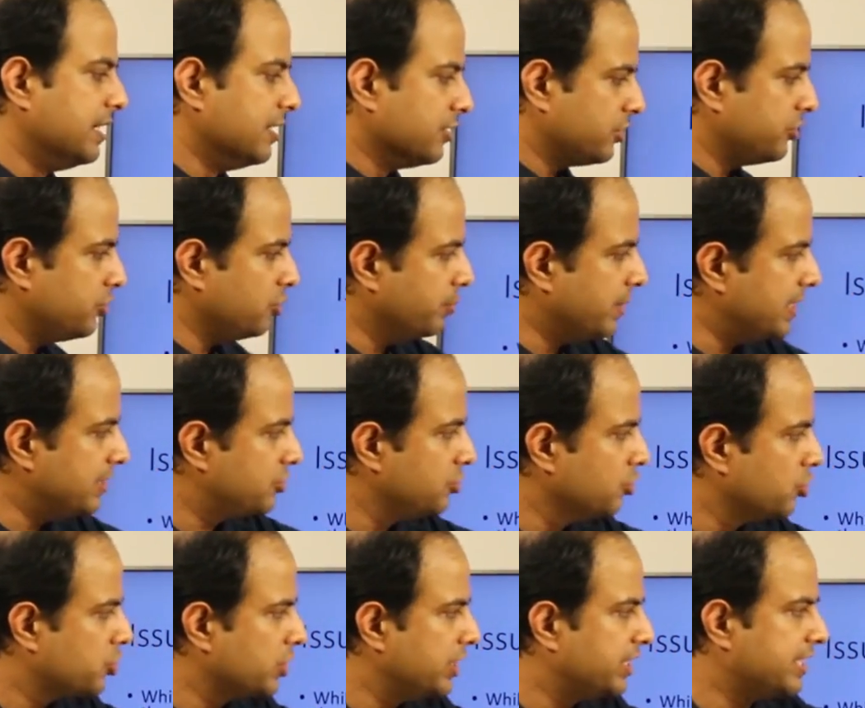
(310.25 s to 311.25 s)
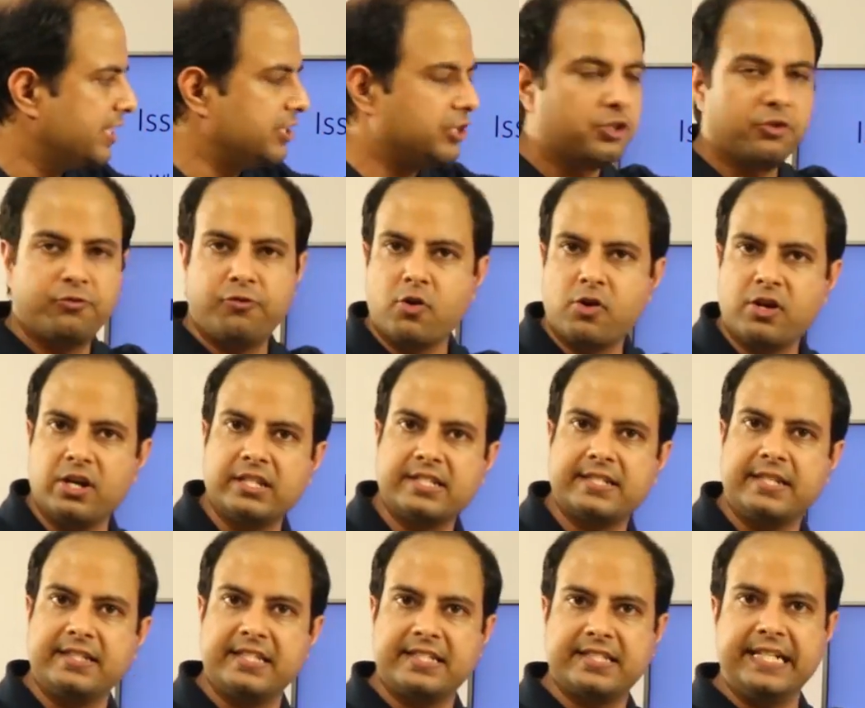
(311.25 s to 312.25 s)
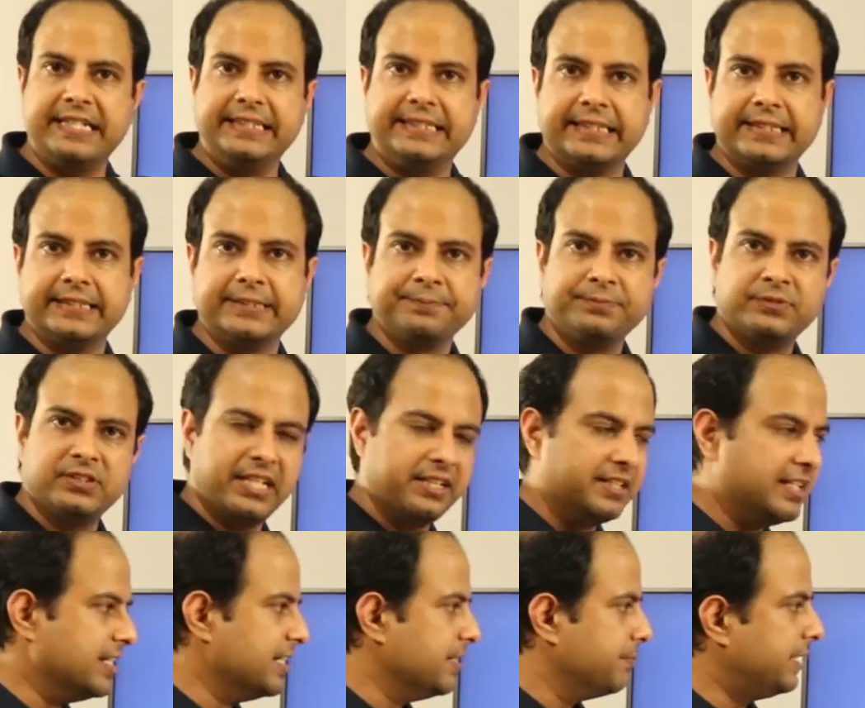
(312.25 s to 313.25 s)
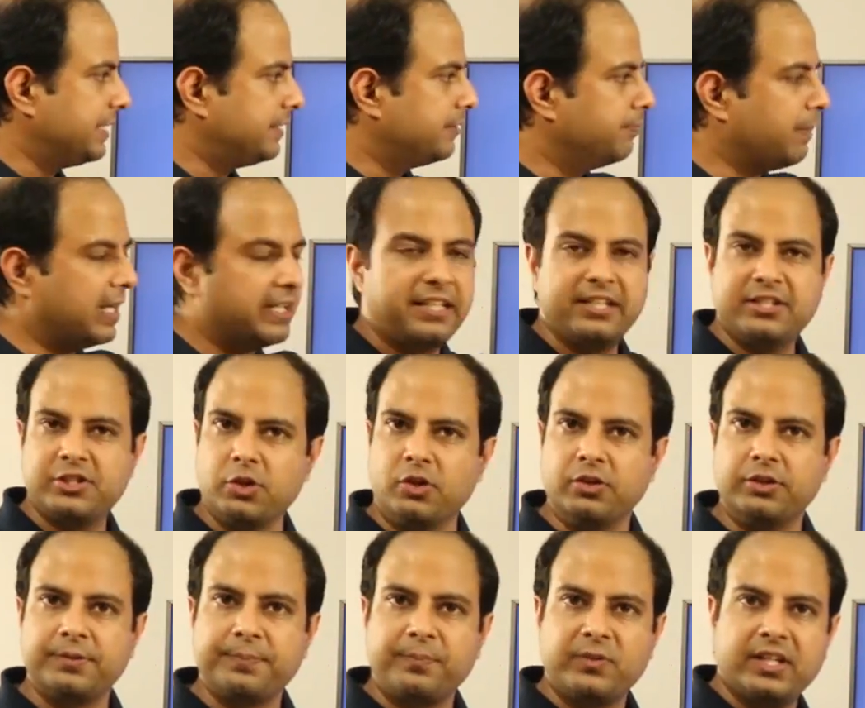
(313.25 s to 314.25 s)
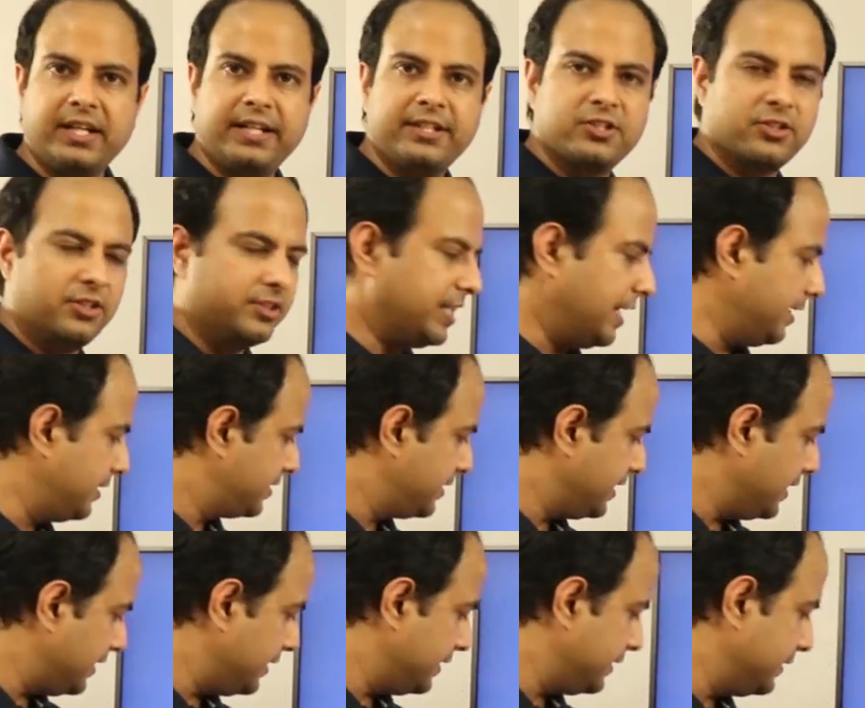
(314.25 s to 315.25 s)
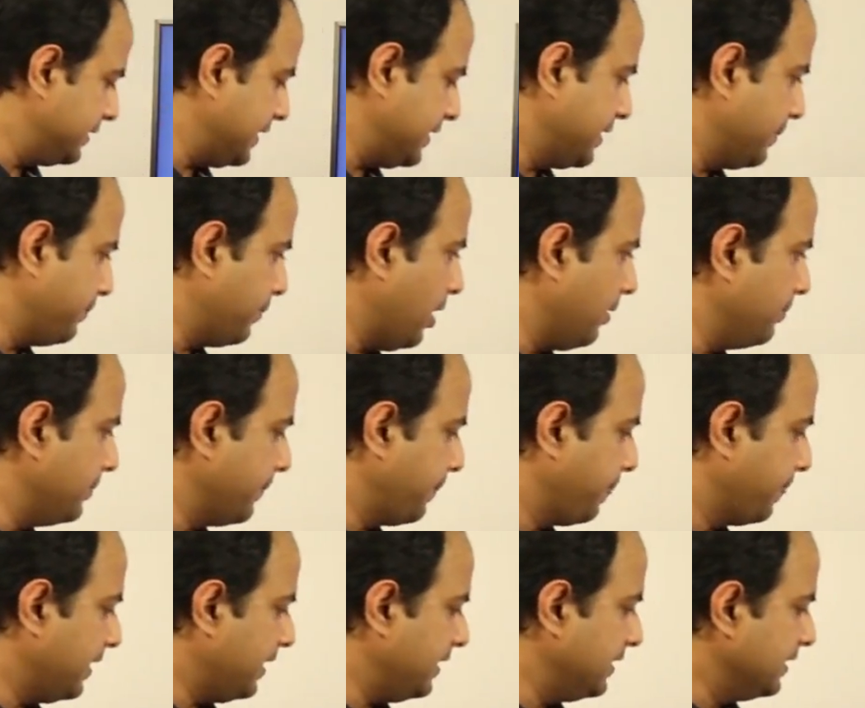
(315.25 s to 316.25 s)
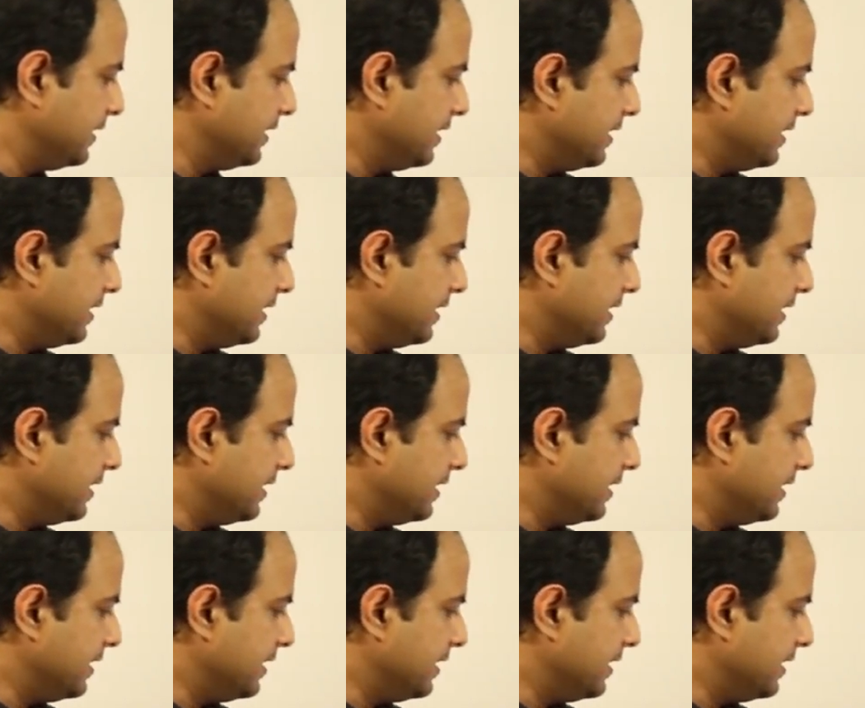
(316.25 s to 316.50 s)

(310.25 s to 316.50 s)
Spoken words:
So humans usually tend to focus at the center, right? But monkeys don't. Right? So that's the problem, right?